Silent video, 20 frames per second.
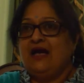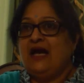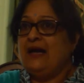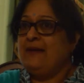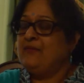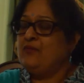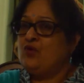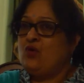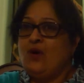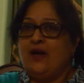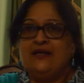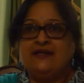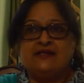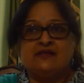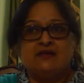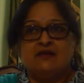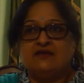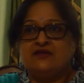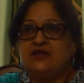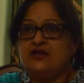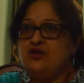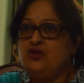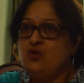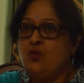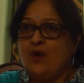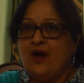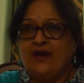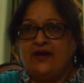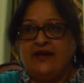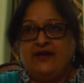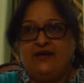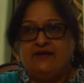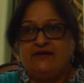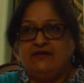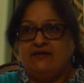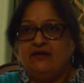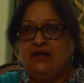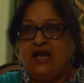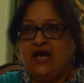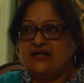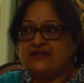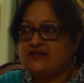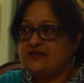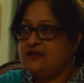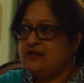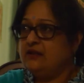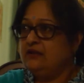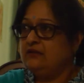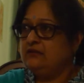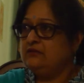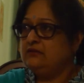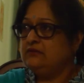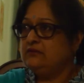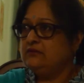I'm quite certain you worried last year.